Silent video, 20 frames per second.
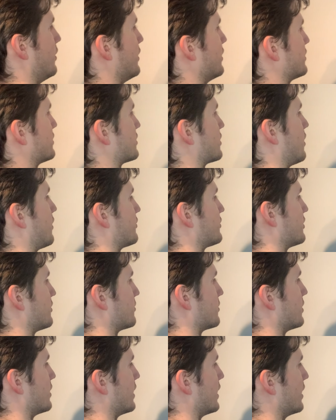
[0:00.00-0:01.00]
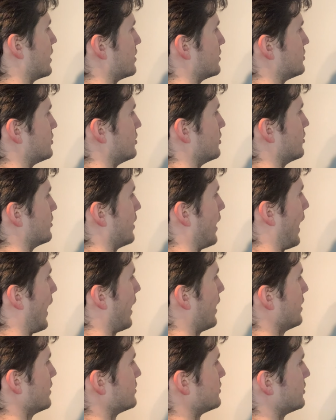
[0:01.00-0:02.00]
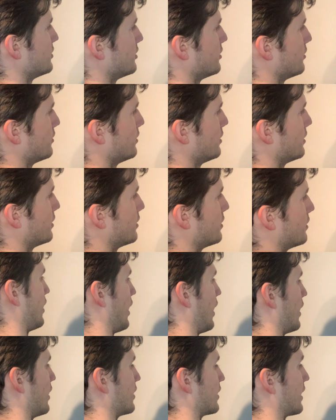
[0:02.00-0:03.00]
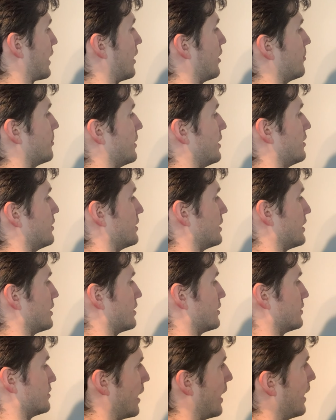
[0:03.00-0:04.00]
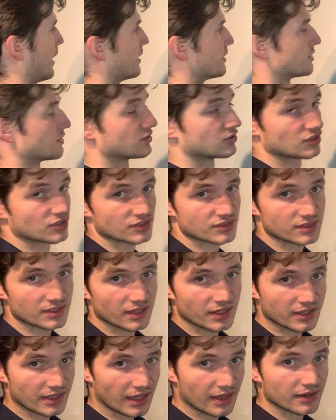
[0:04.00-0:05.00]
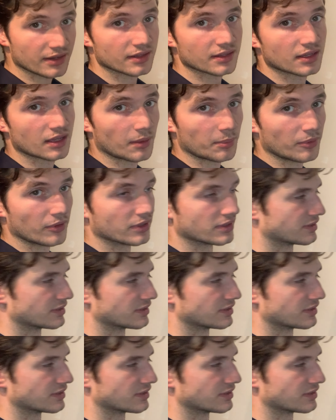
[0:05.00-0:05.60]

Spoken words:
This is often related to attitude and accountability, as just, again, a couple of